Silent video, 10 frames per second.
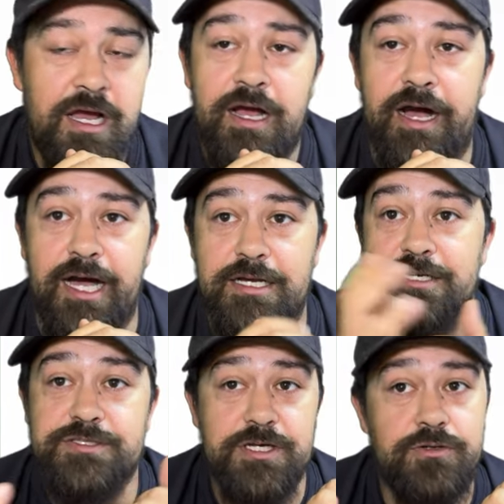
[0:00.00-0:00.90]

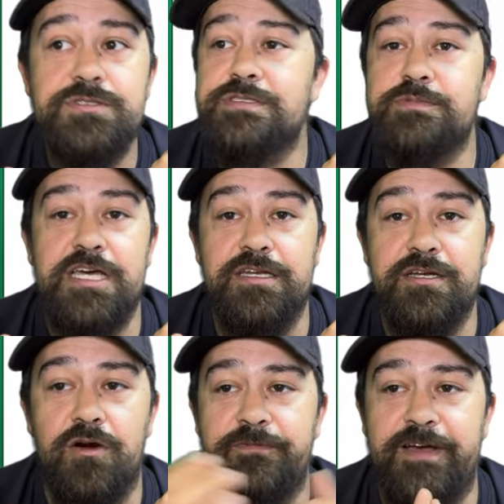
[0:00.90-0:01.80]
because uh, those tend to
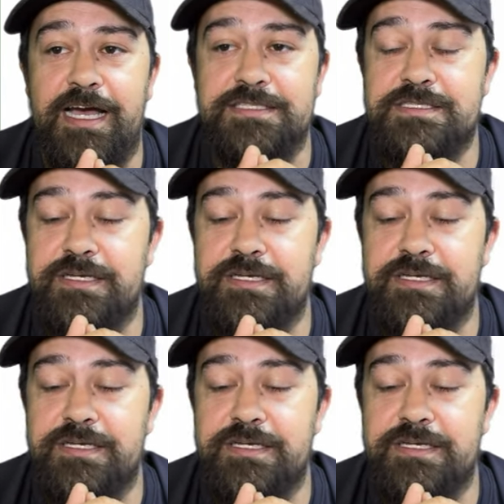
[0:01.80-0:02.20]
go fast.